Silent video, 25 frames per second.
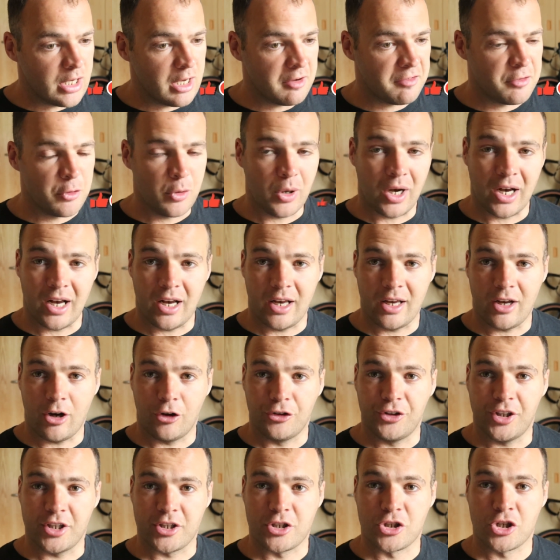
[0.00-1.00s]
If you are
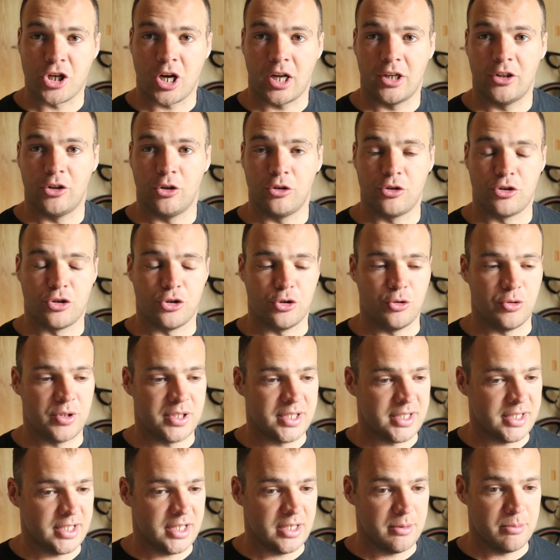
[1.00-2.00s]
on this channel to
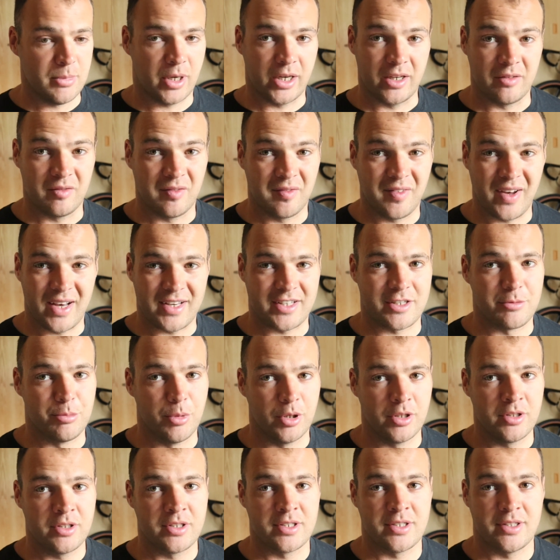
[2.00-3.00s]
see my
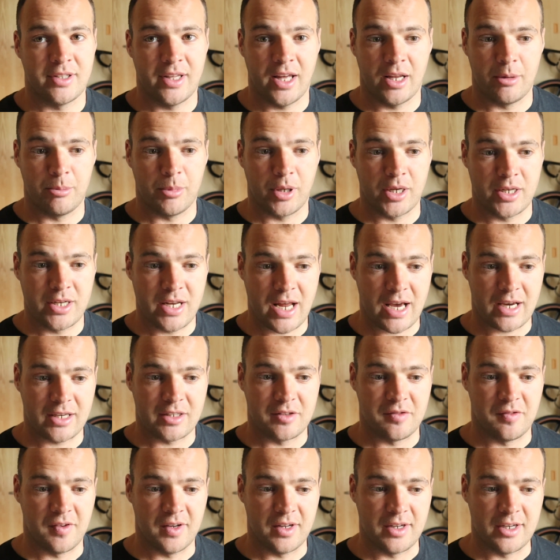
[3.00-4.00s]
investments, then my
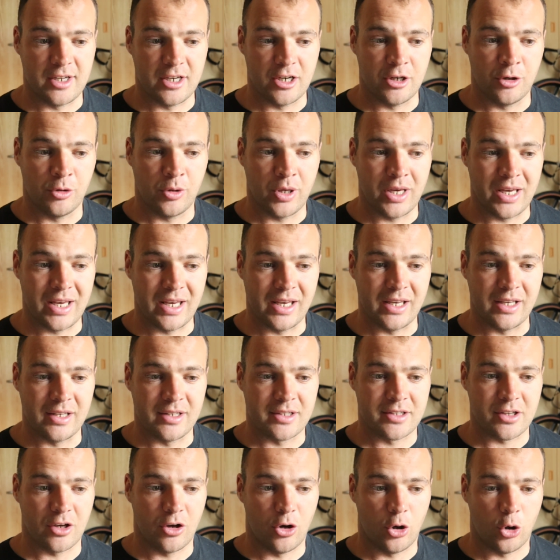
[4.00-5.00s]
next video
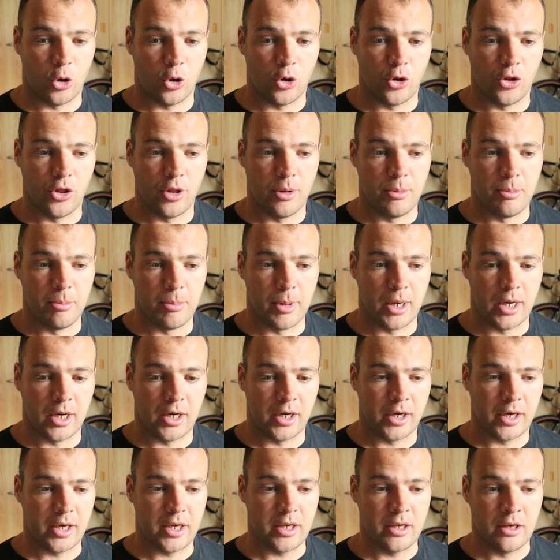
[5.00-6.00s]
is on
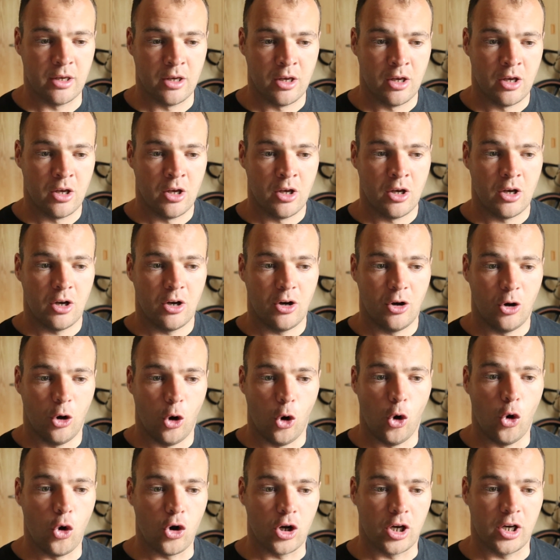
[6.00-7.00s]
my
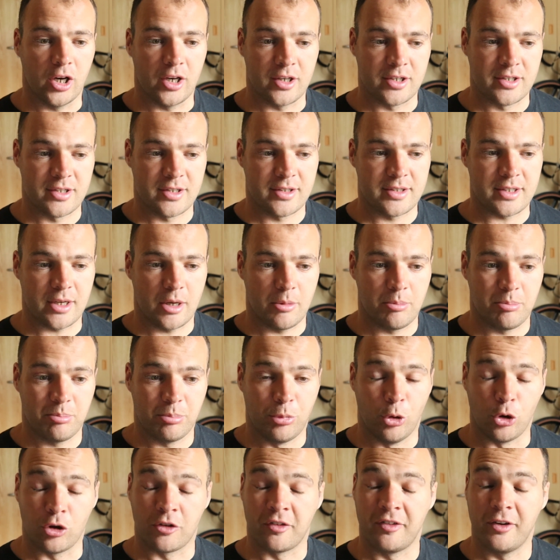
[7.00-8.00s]
August
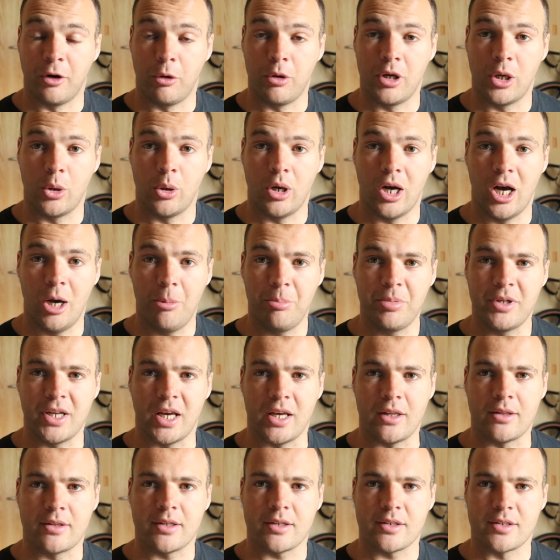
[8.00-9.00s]
portfolio
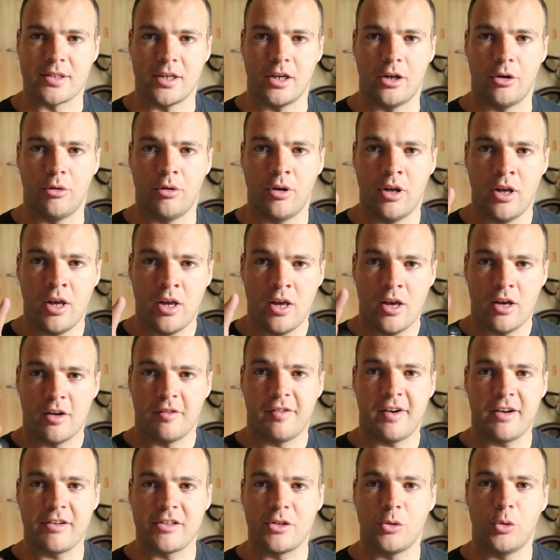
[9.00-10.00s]
update. So
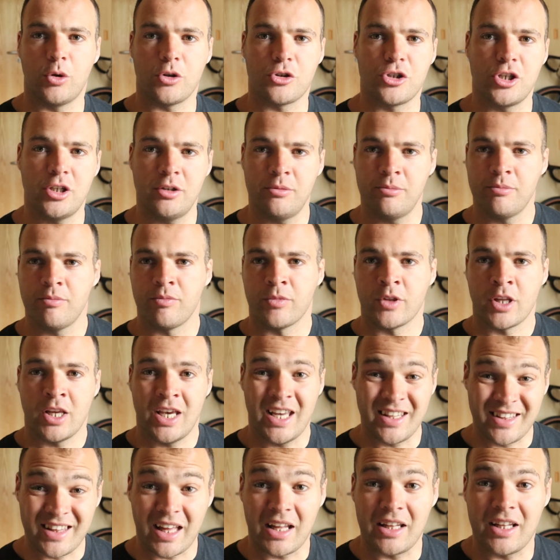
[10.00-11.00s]
thanks for watching.
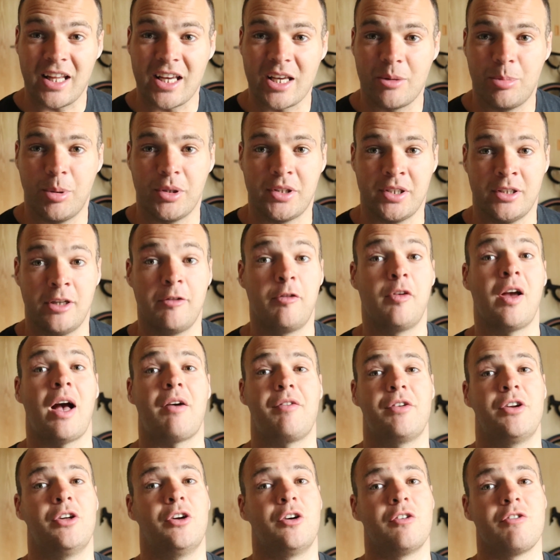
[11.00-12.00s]
Hit that like button if you
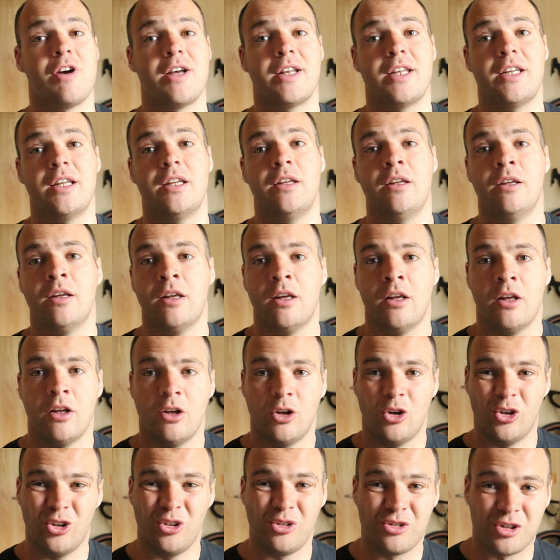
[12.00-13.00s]
haven't already.
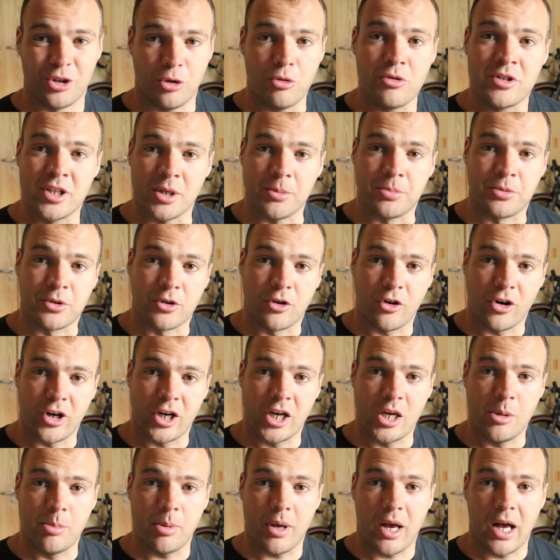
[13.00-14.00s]
Also
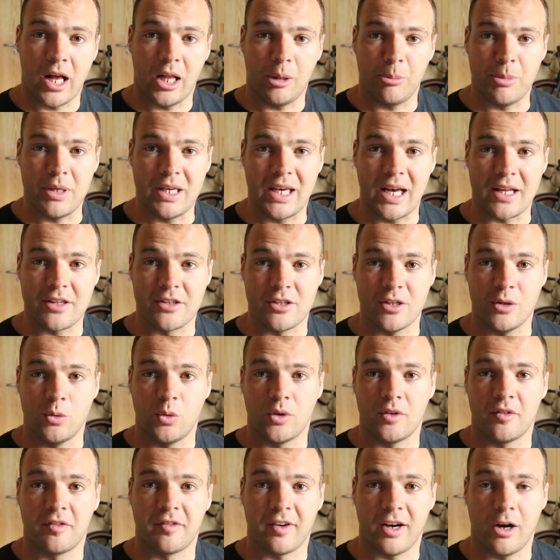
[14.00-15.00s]
subscribe. Help me get to
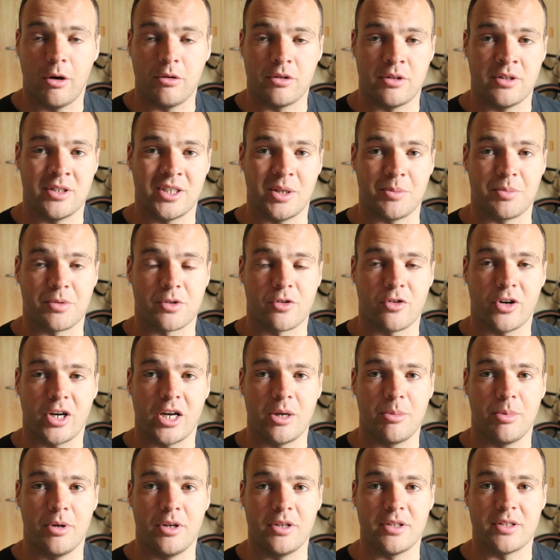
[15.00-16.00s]
1,000
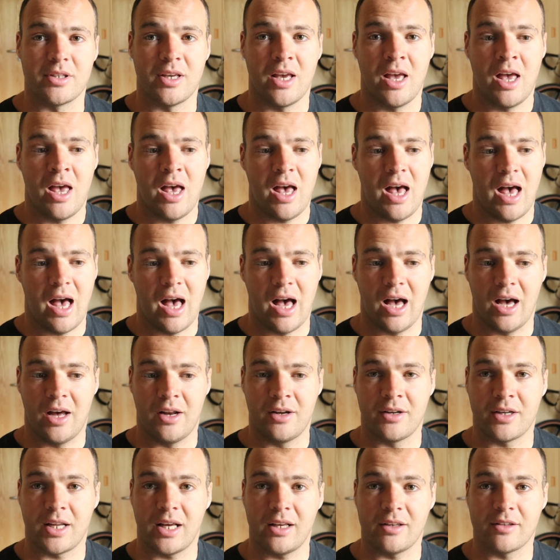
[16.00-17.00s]
subscribers.
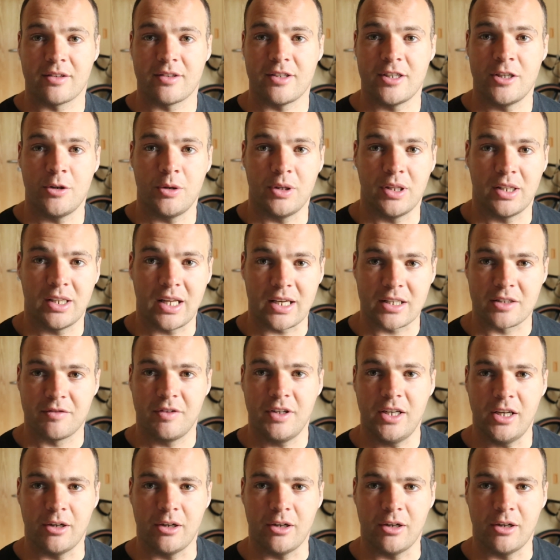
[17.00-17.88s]
And I'll see you in the next